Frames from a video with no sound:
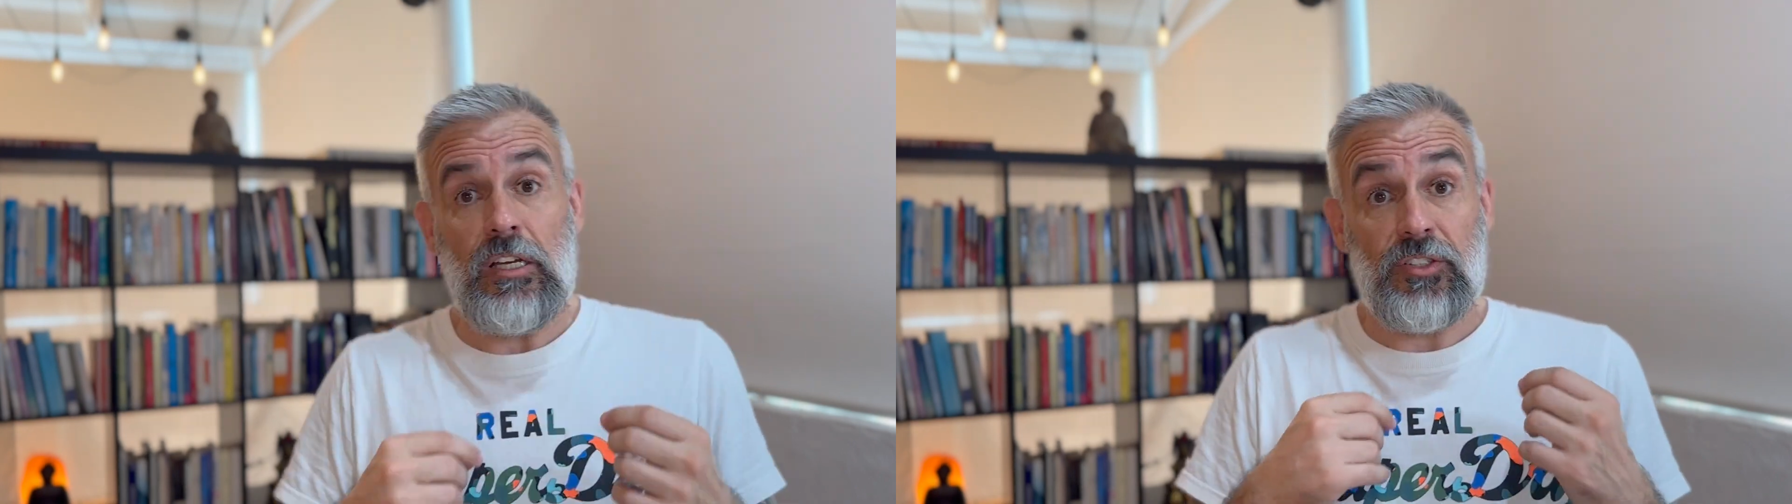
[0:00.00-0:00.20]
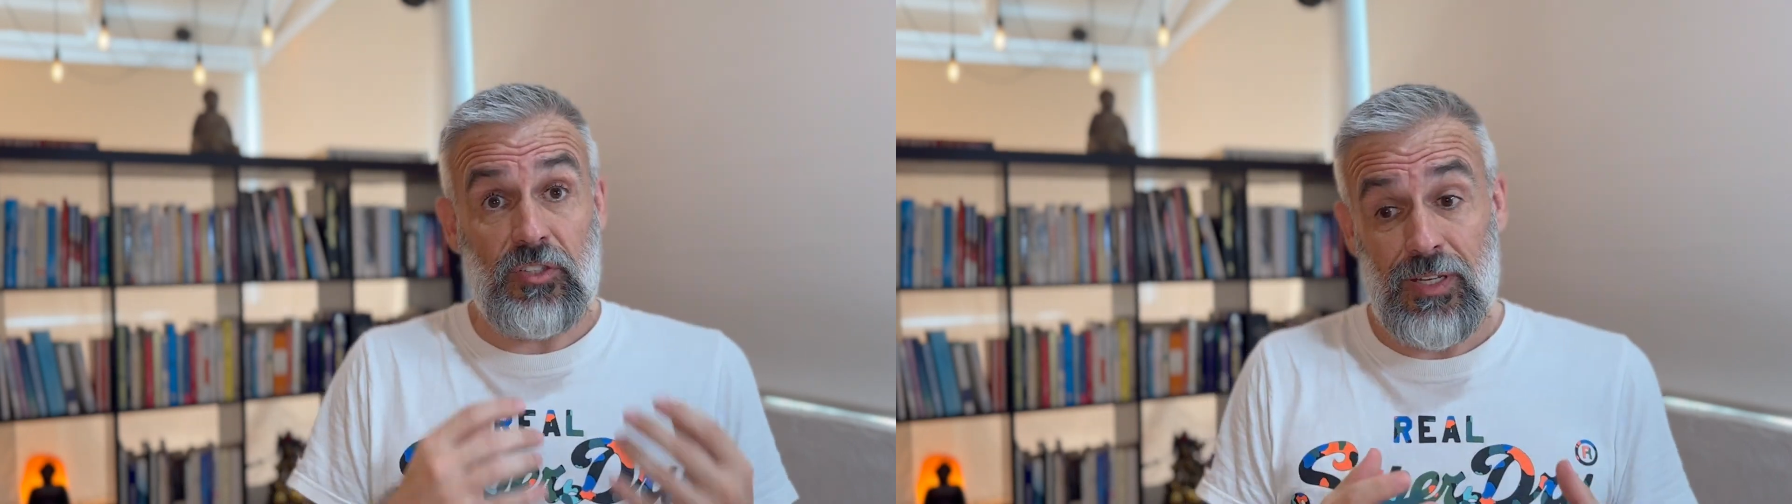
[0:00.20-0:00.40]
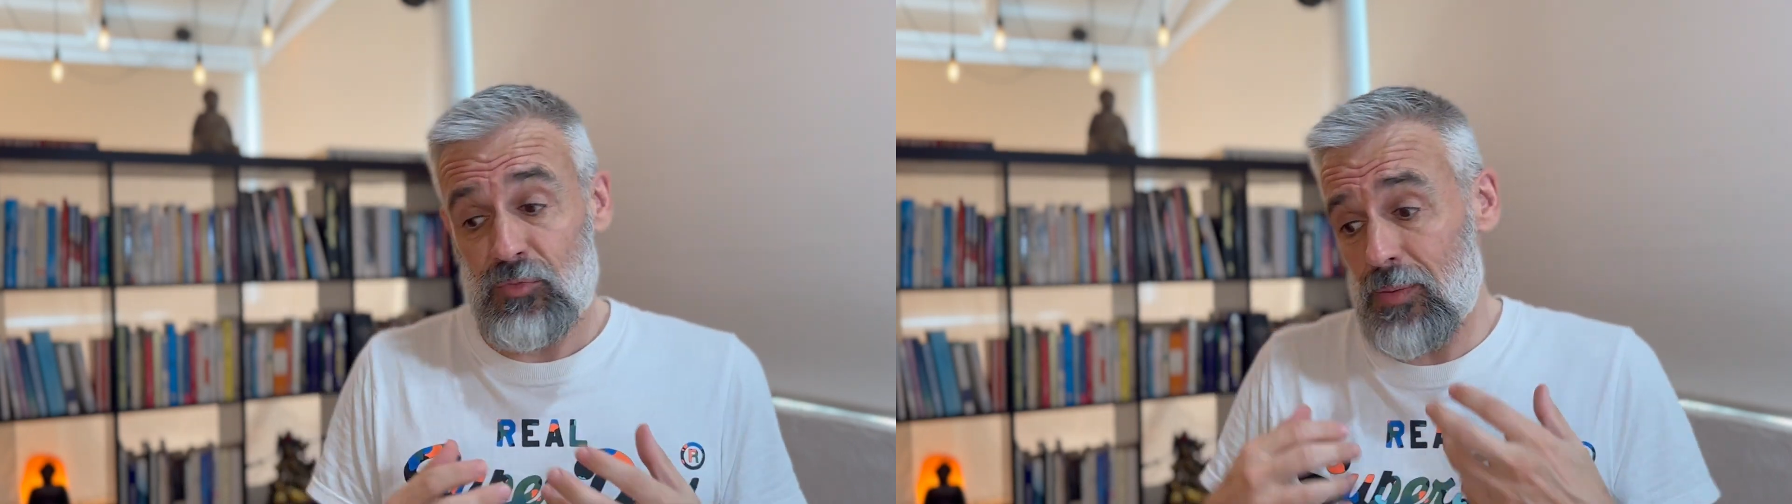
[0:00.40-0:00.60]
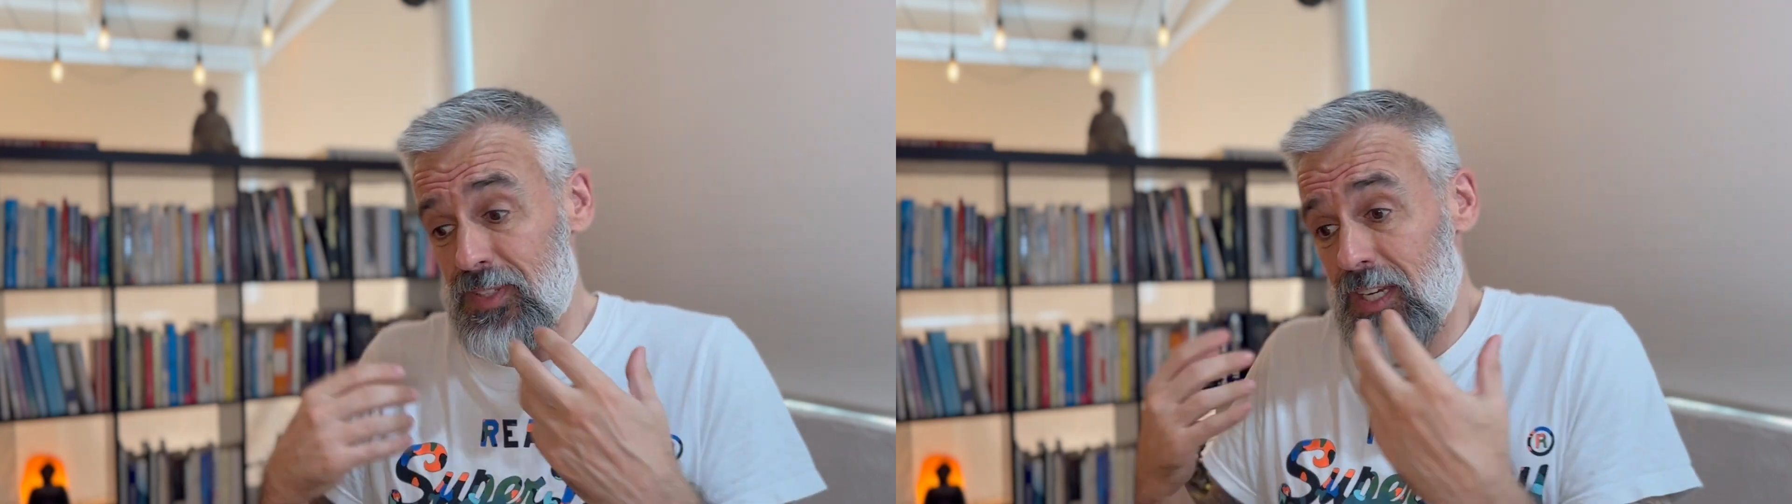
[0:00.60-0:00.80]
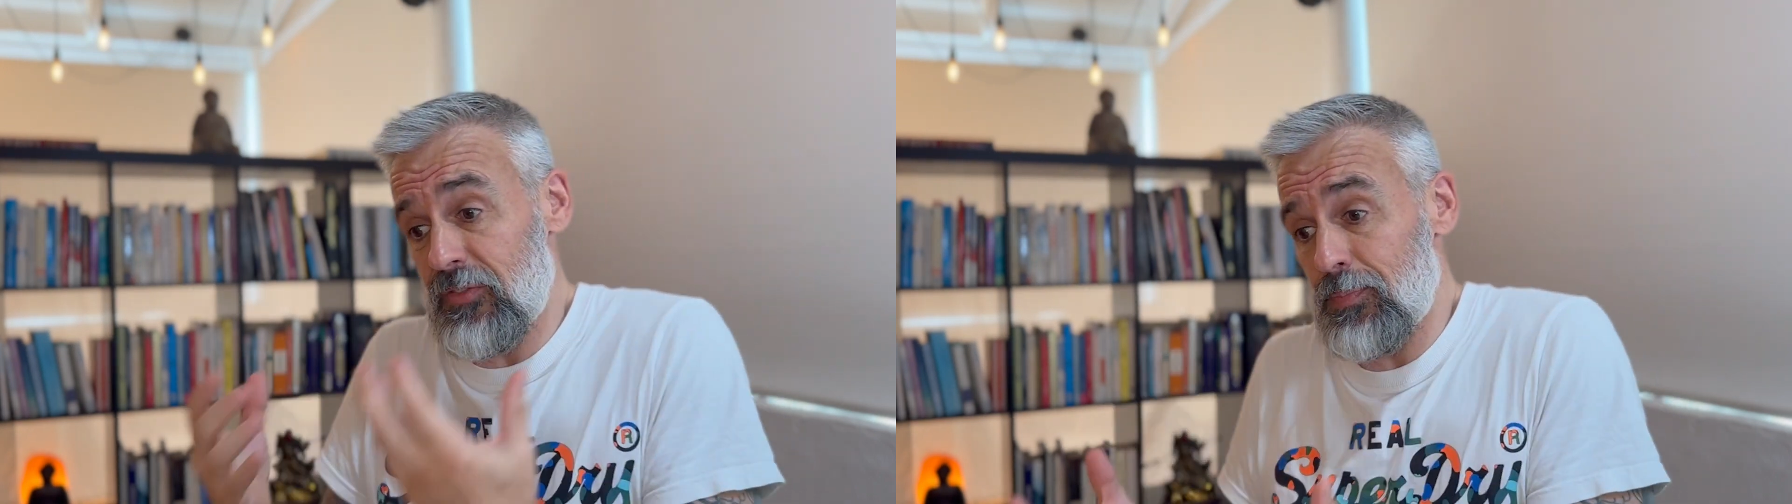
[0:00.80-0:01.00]
So
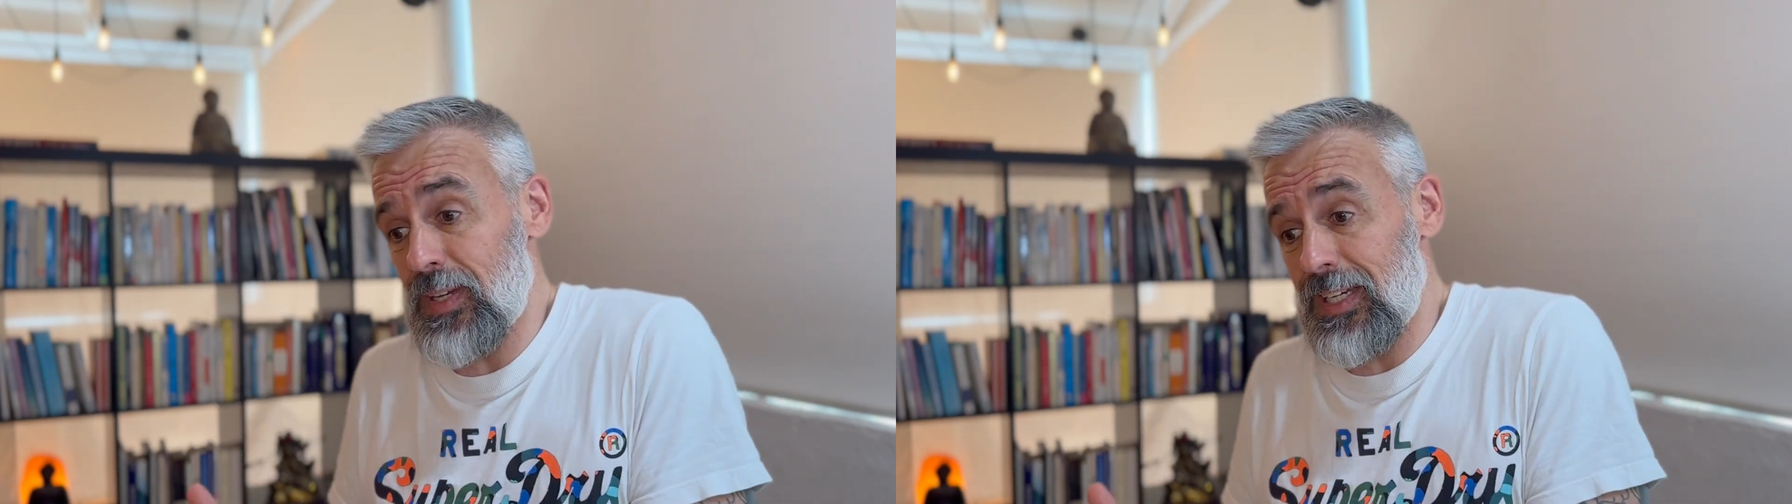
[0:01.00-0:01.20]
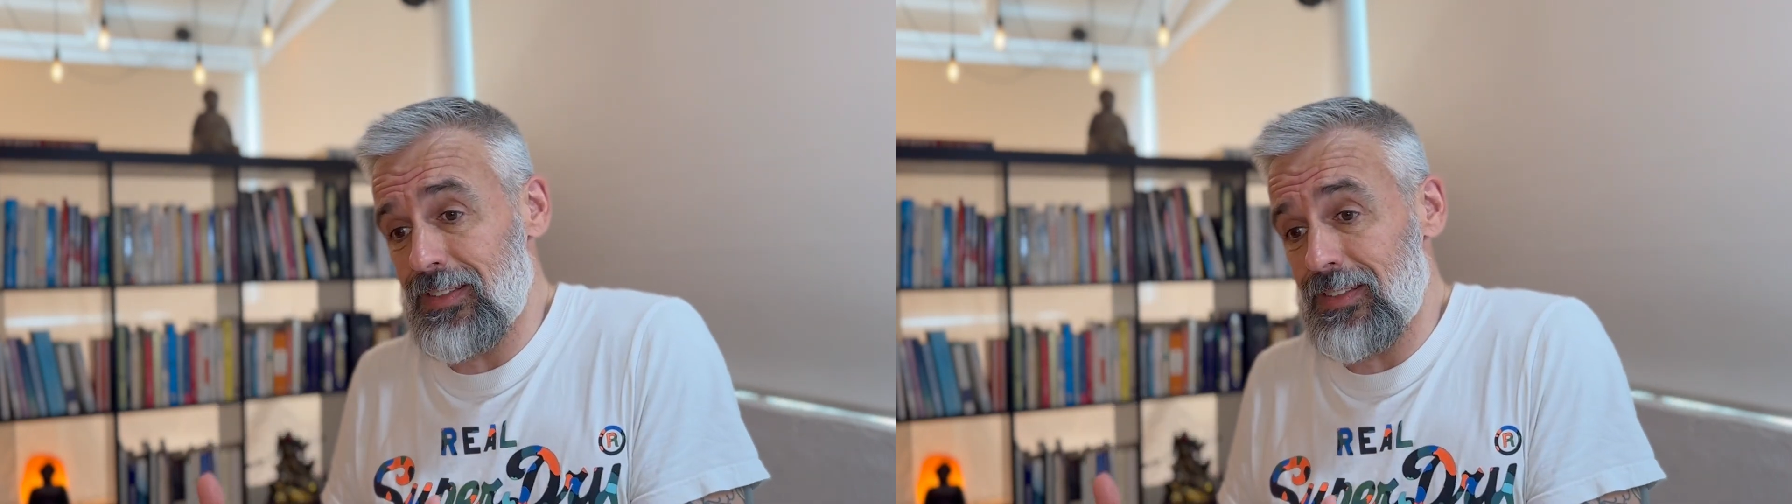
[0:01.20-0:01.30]
sometimes even being in